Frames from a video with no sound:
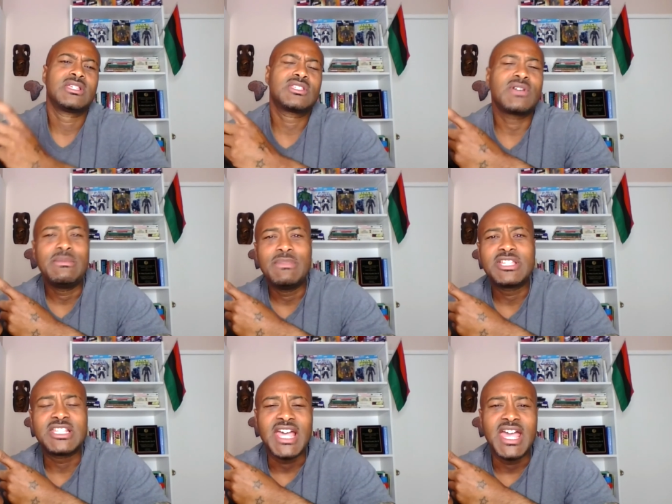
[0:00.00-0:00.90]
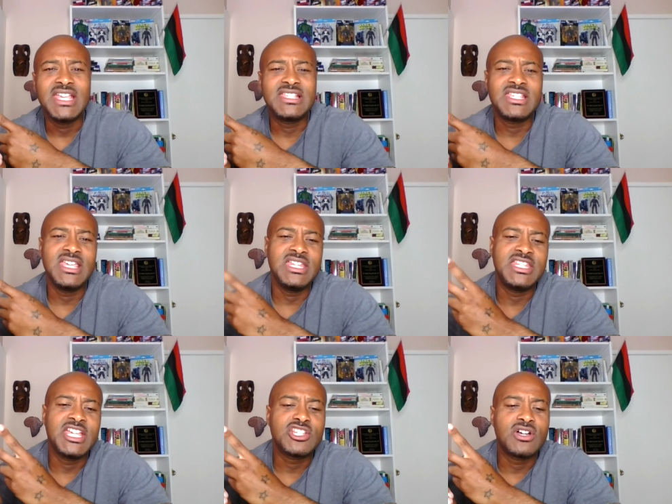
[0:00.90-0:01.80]
So he mentions A Z,
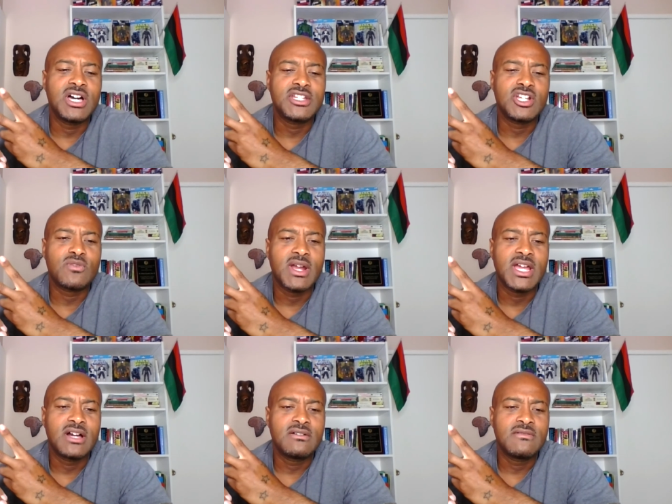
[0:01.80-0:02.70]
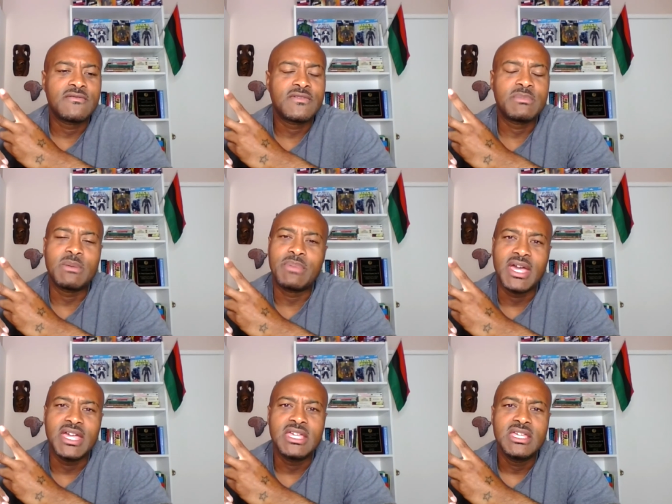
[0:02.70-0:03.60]
Digital Underground from the
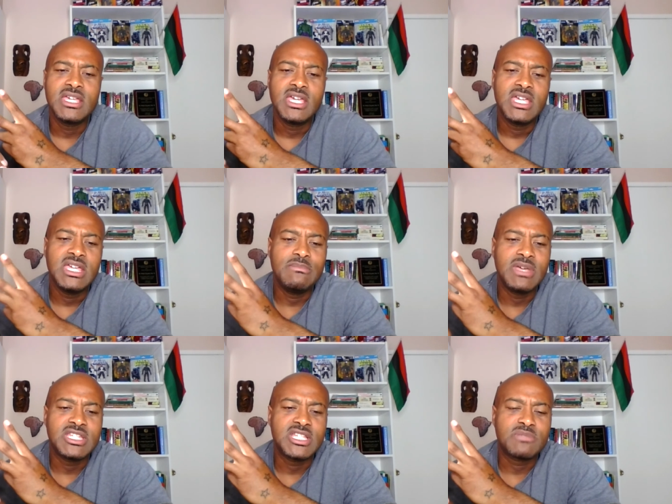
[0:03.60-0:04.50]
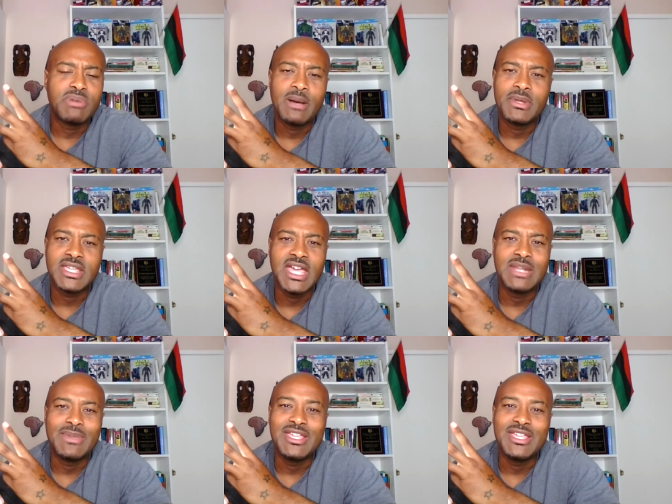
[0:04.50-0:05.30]
Bay. He mentions Public Enemy.